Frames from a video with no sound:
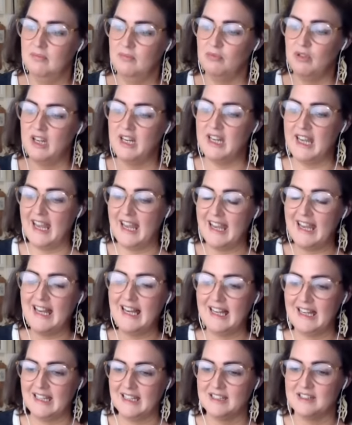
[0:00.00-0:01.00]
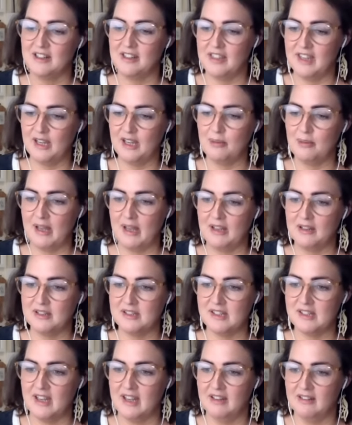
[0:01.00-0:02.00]
really healing to think
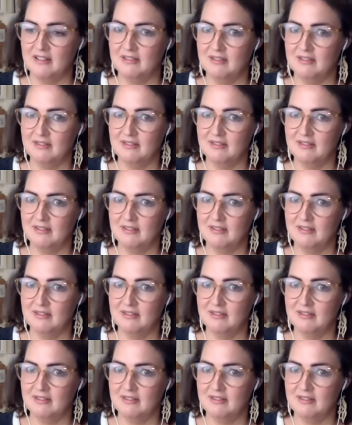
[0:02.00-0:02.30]
about it.